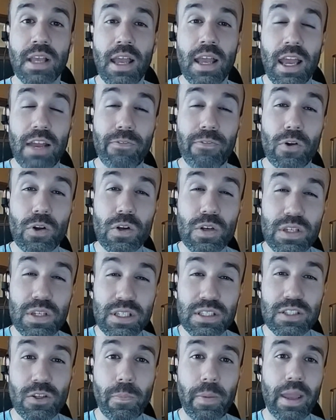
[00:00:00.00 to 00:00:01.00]
and for
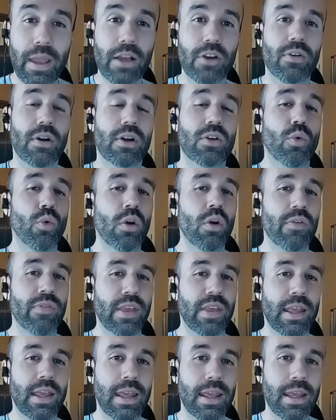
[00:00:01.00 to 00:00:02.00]
disobeying a direct order of the
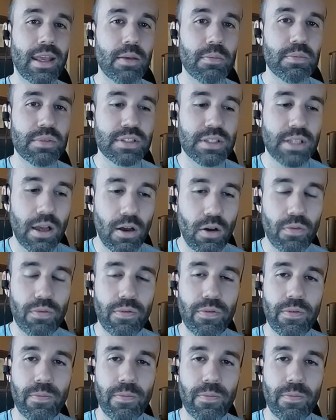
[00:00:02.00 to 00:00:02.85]
king himself,